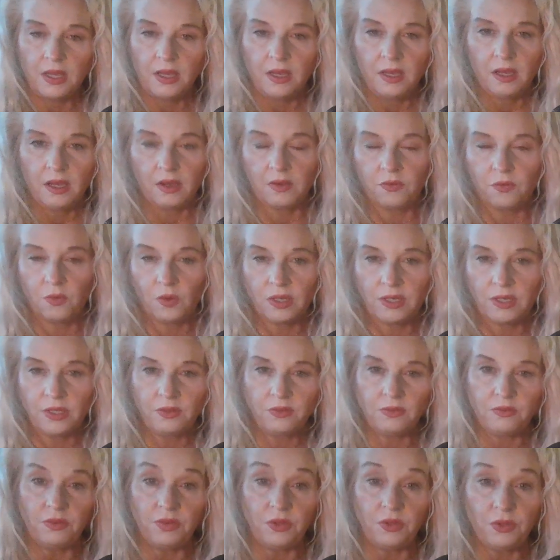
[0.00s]
of what you
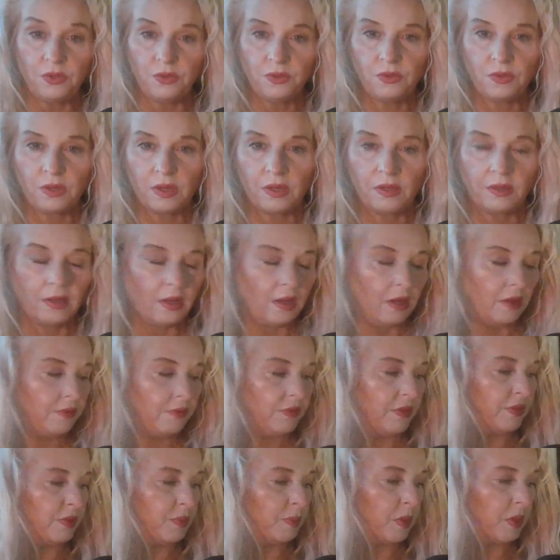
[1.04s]
knew of
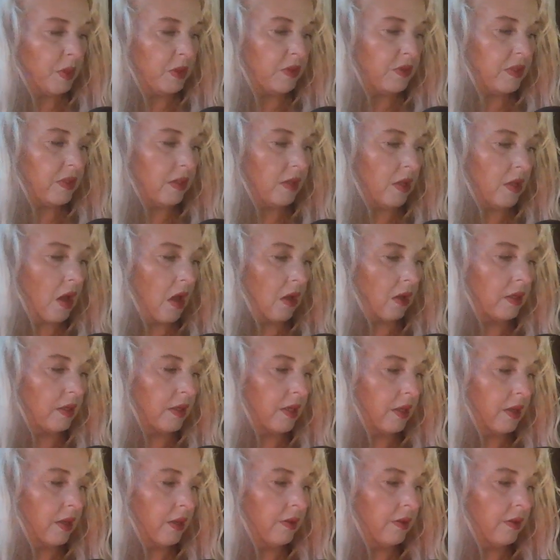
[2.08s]
this person long ago.